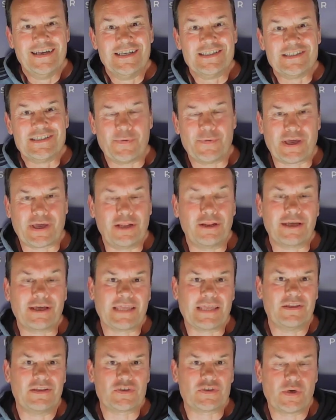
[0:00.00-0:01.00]
So we're going to look
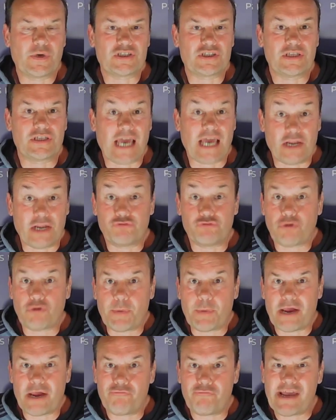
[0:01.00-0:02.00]
in this question at
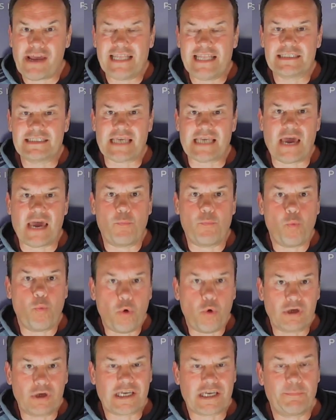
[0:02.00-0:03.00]
dropout rates and
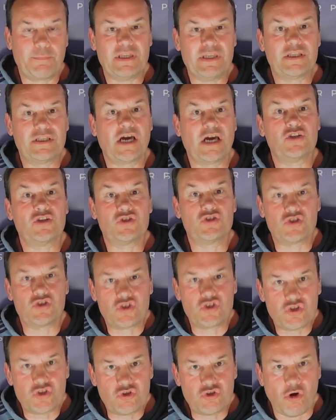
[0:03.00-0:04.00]
what can be done to
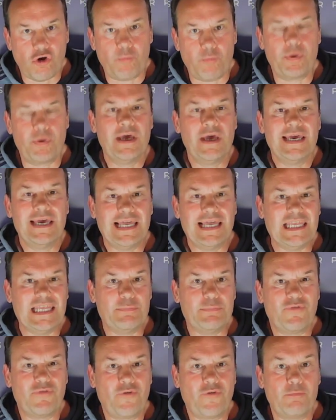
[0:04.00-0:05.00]
stop elite
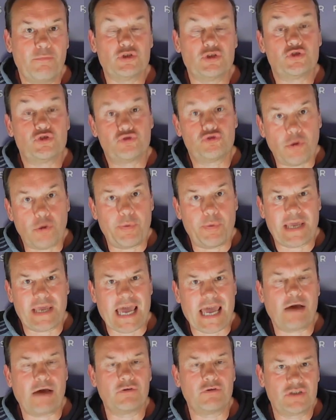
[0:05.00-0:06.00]
performers dropping
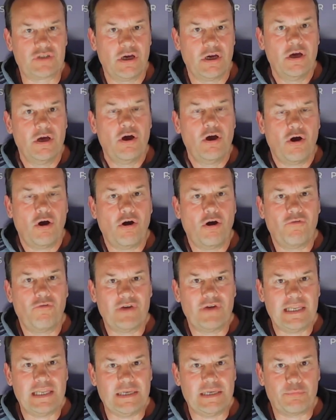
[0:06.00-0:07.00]
out of
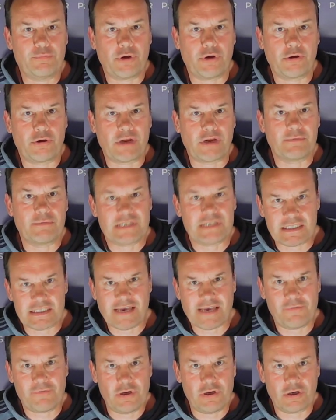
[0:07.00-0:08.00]
elite programs. Let's
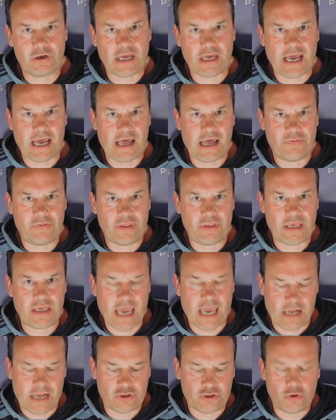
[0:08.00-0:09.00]
have a look at the
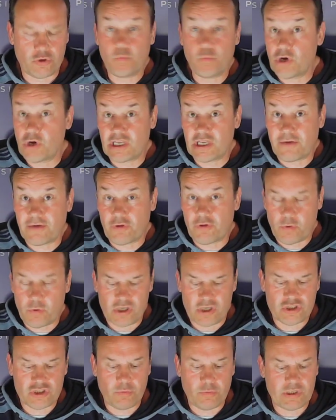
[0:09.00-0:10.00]
actual wording of the
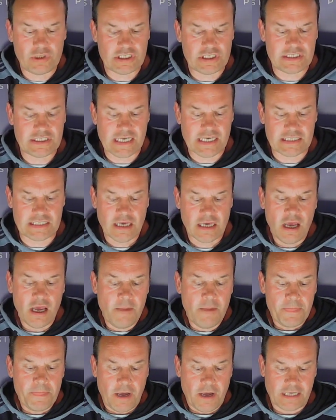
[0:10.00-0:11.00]
question, which is this:
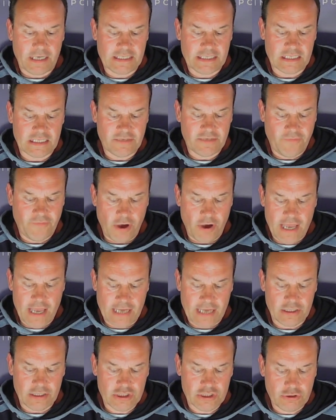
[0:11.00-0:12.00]
identify
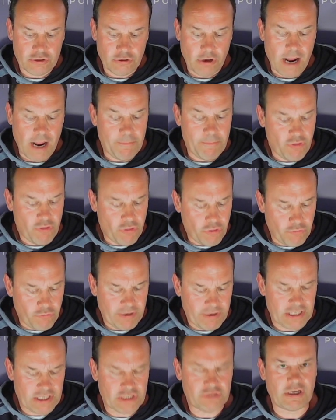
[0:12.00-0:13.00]
and describe
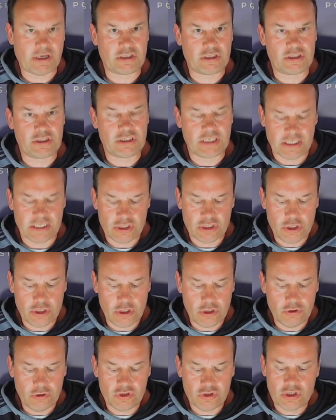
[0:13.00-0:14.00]
3 strategies
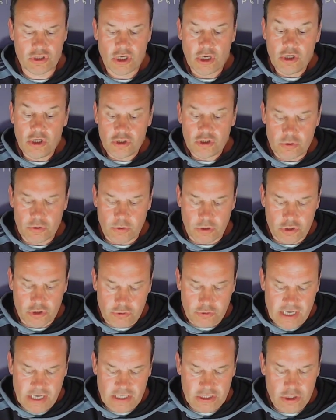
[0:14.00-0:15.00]
used to
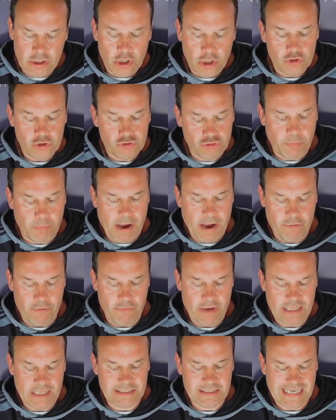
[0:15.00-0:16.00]
address dropout
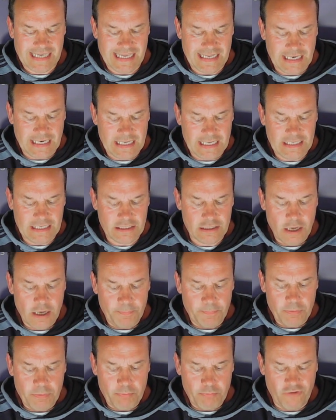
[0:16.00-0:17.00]
rates in elite
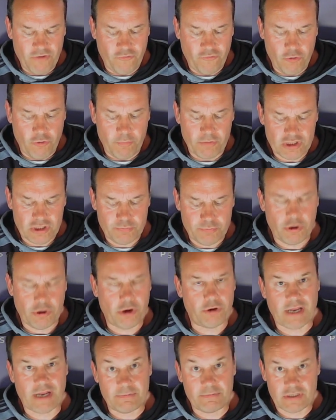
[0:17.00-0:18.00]
performance
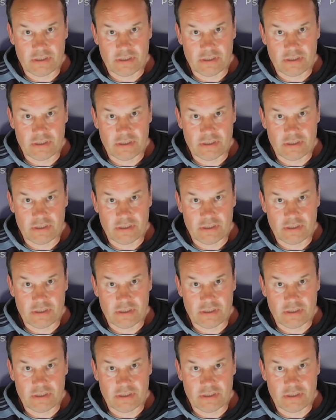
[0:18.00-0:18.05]
programs.